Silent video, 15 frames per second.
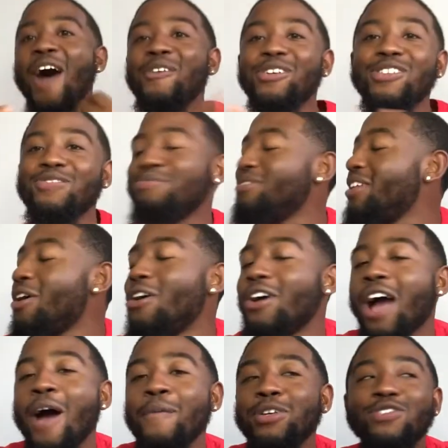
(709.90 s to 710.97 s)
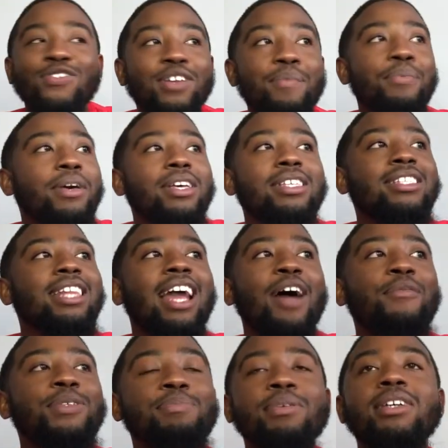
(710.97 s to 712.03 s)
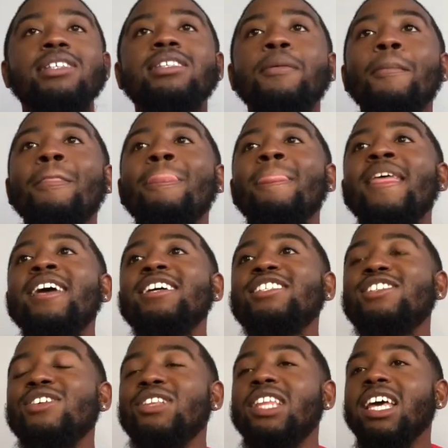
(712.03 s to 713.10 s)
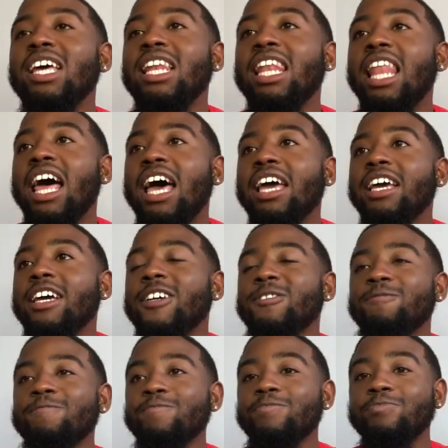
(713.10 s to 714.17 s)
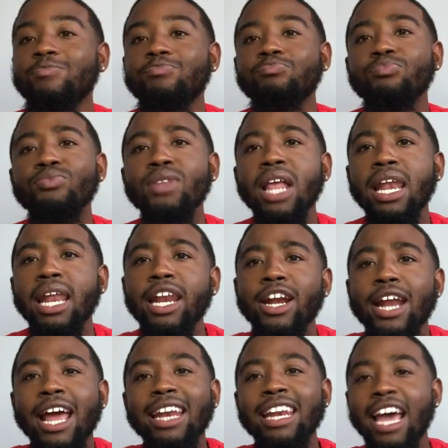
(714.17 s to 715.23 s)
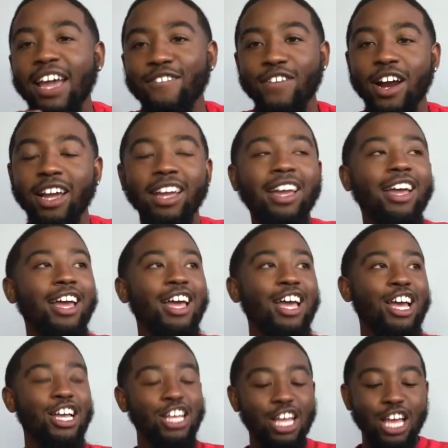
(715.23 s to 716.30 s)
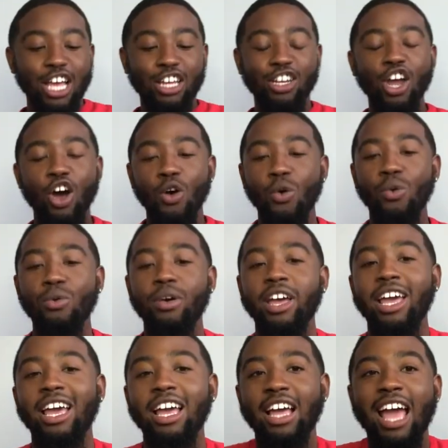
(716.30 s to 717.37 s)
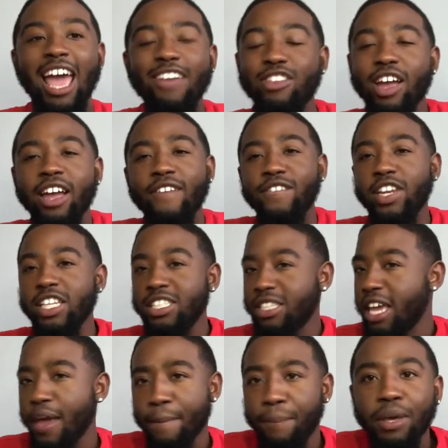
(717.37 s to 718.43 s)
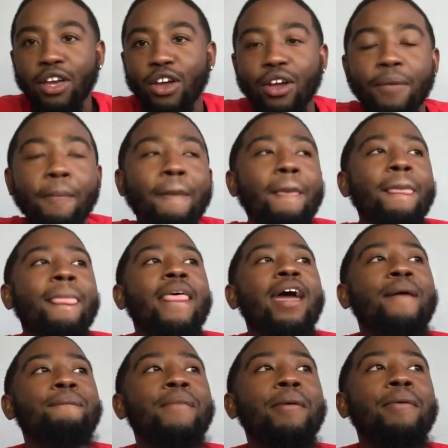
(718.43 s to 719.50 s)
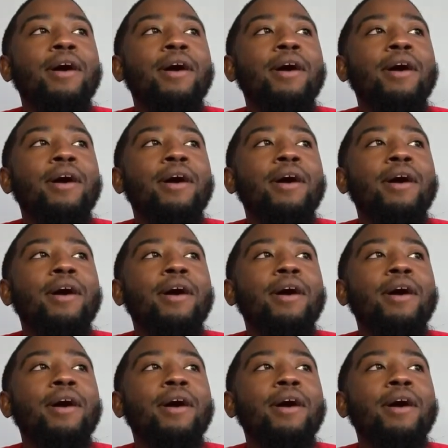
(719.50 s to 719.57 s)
I was, dog, I was really pissed, like, I was pissed. So then, like, later that night, right? No, after I got finished getting beat, my